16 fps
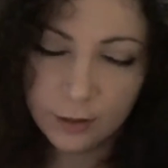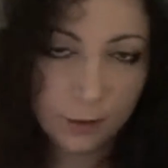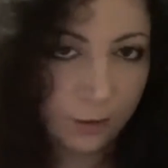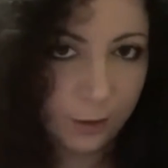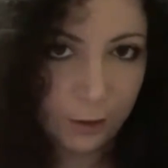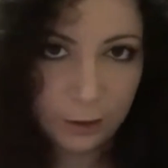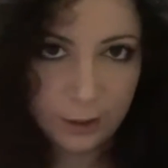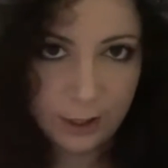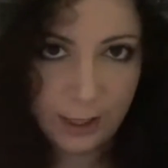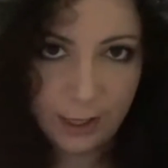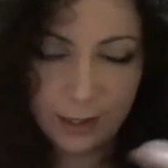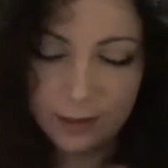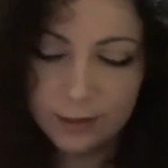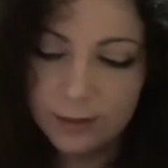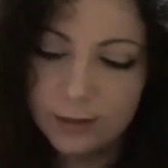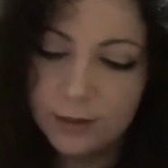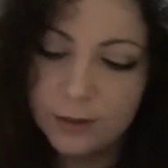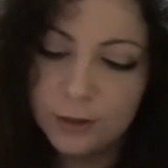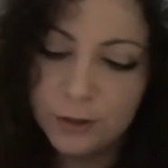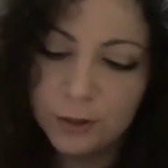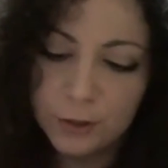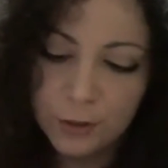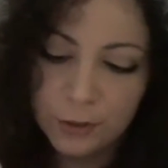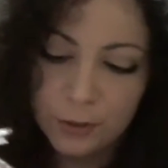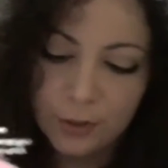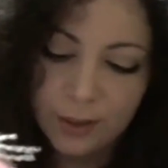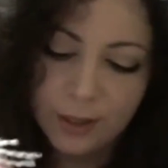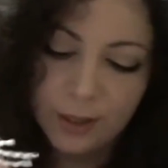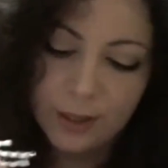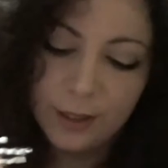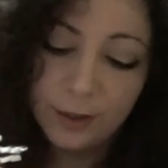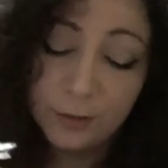there's that. So
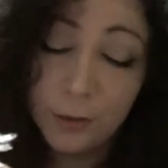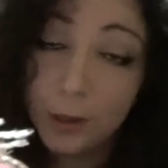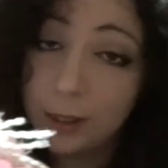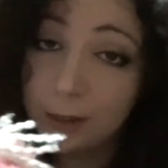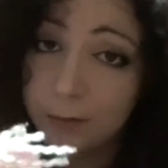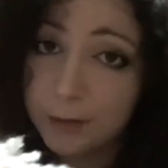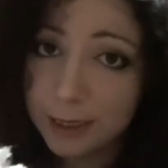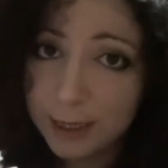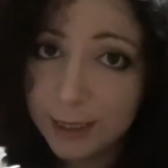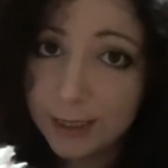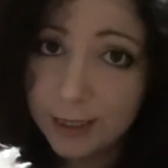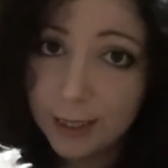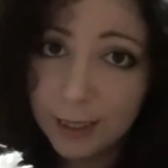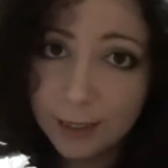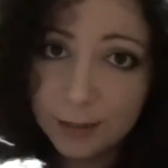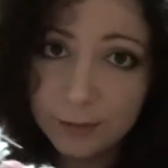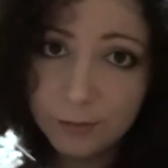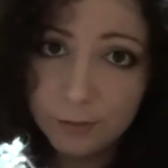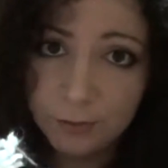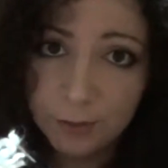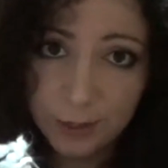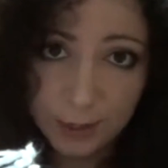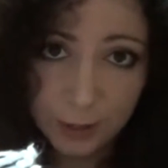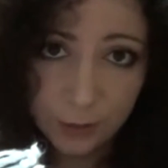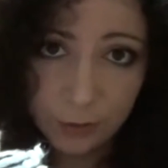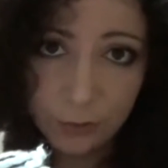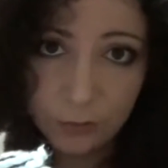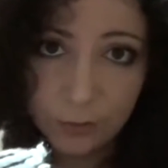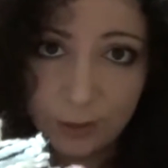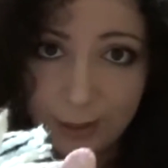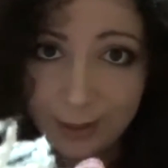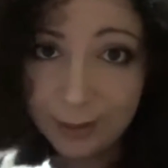if you have seen that video,
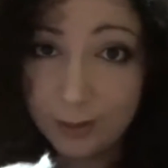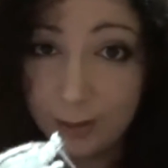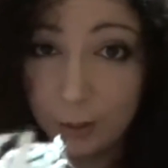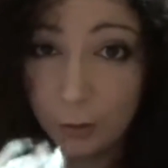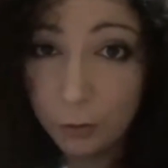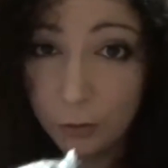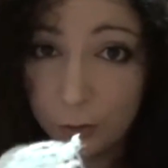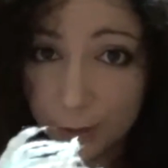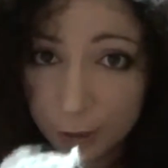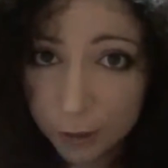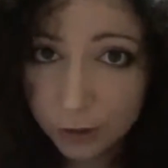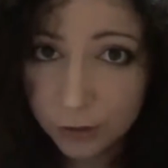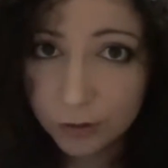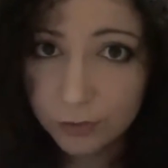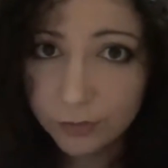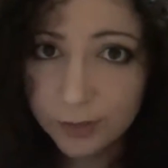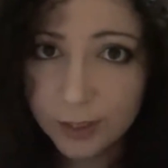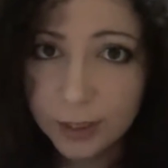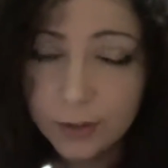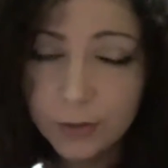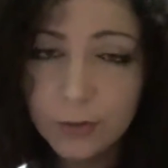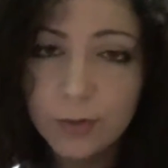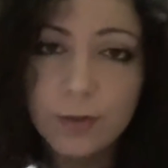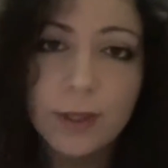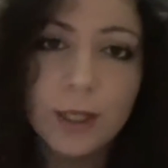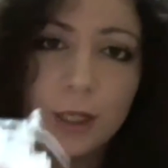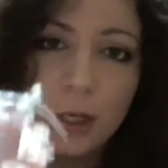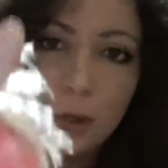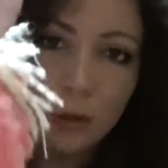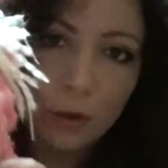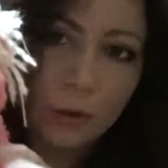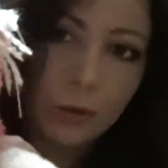the original video, then
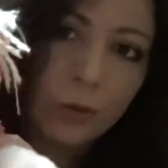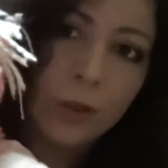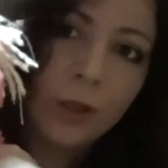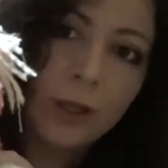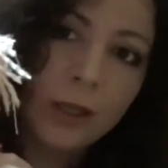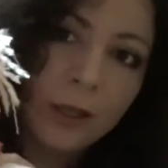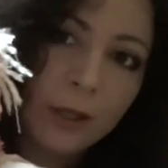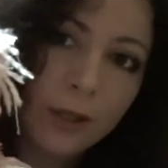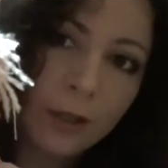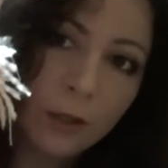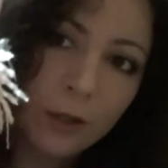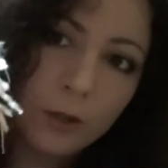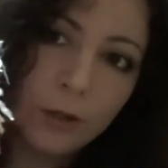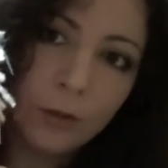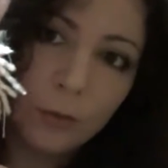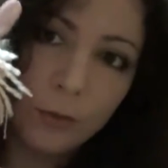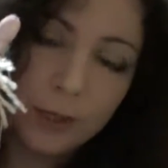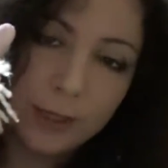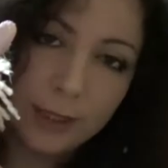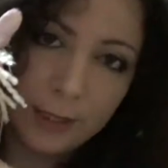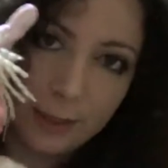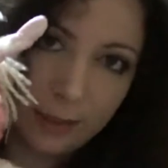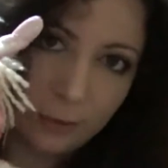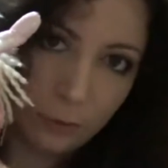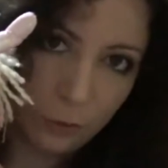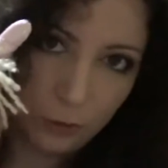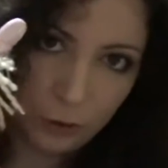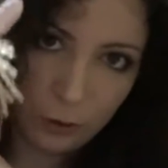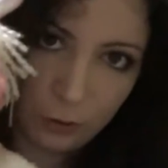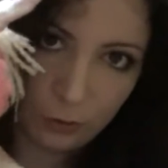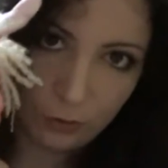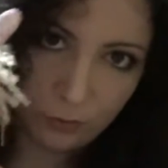you know what this was
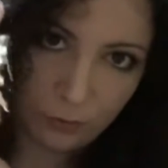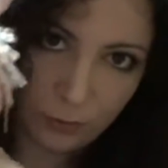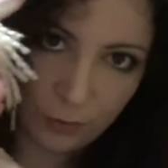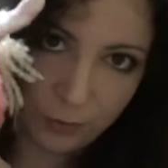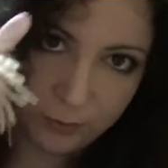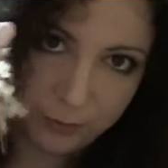used for.